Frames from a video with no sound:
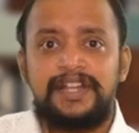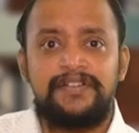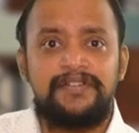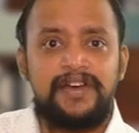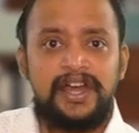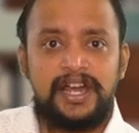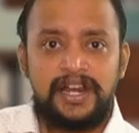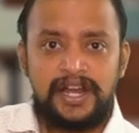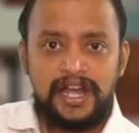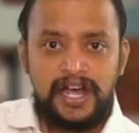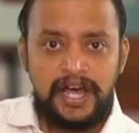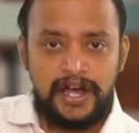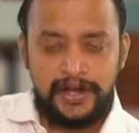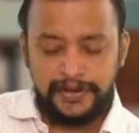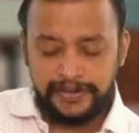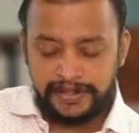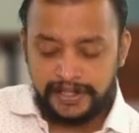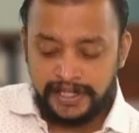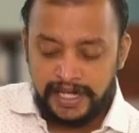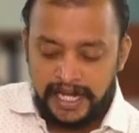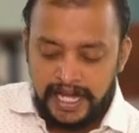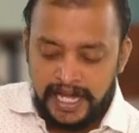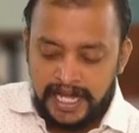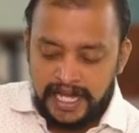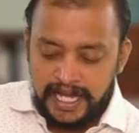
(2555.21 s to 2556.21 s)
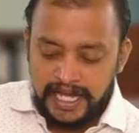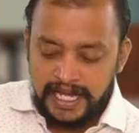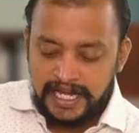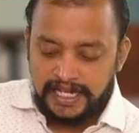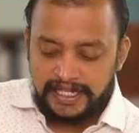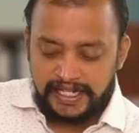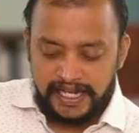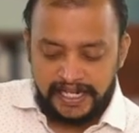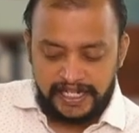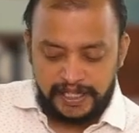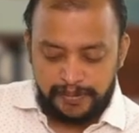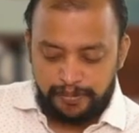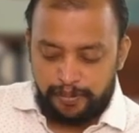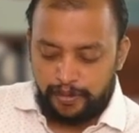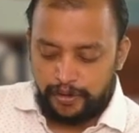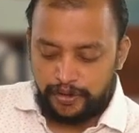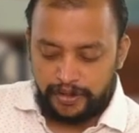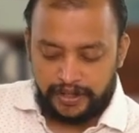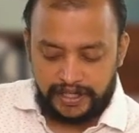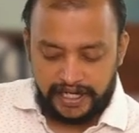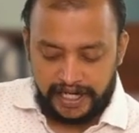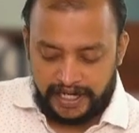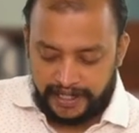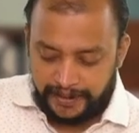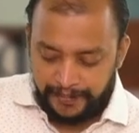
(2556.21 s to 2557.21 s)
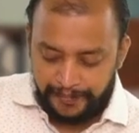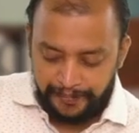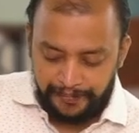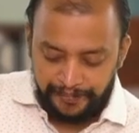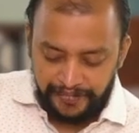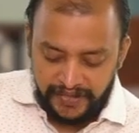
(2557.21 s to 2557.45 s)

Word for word: the warehouse is exported.